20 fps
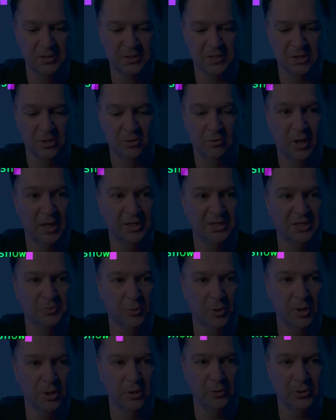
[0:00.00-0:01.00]
So I just
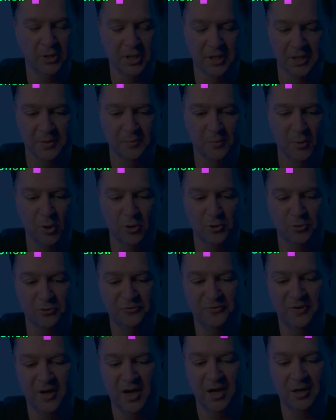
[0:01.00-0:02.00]
want to look at the model
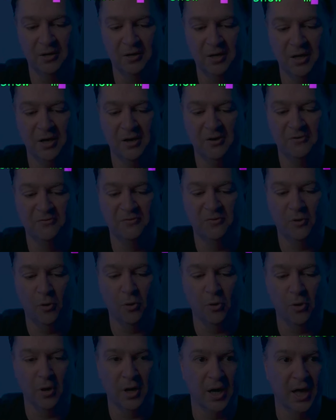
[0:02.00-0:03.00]
file
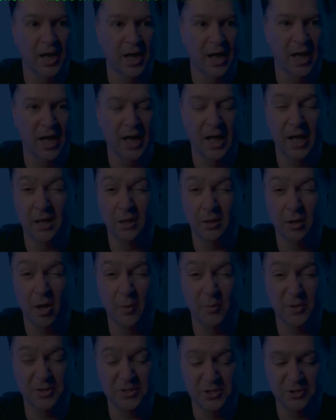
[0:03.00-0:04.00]
for
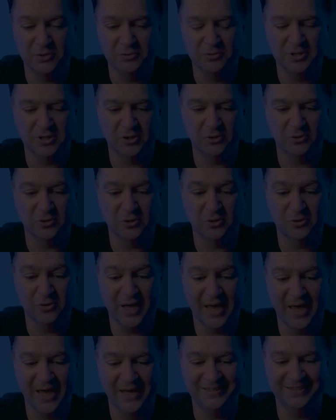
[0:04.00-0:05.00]
Llama 2. So you
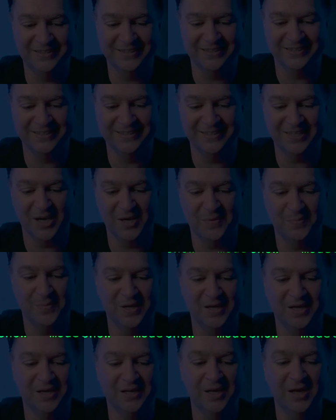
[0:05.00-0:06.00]
can just type
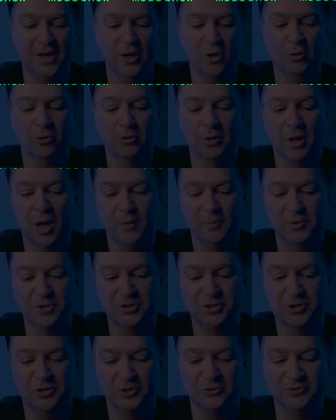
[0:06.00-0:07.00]
in Ollama
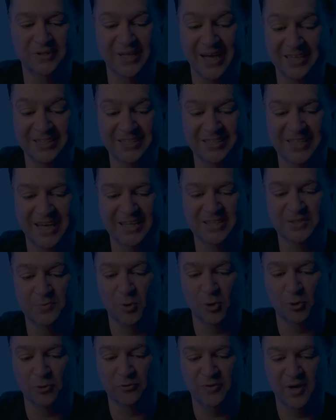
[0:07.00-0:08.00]
show dash dash
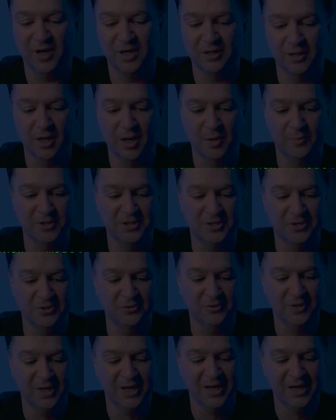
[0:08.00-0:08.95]
model file Llama 2,